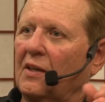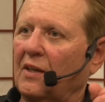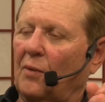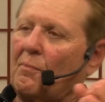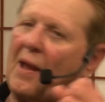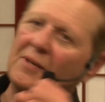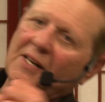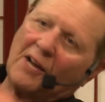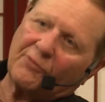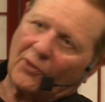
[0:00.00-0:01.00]
Maybe
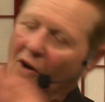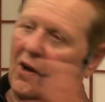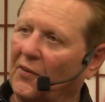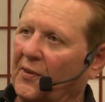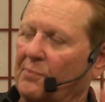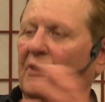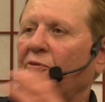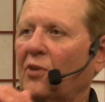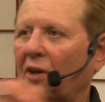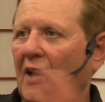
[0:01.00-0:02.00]
not for all of them,
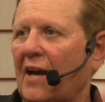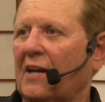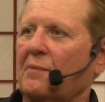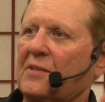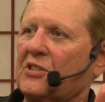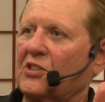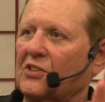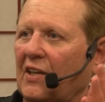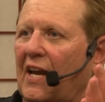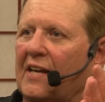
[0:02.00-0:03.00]
but for a lot of them, it's
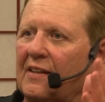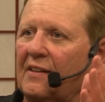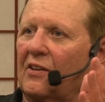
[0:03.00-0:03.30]
just like,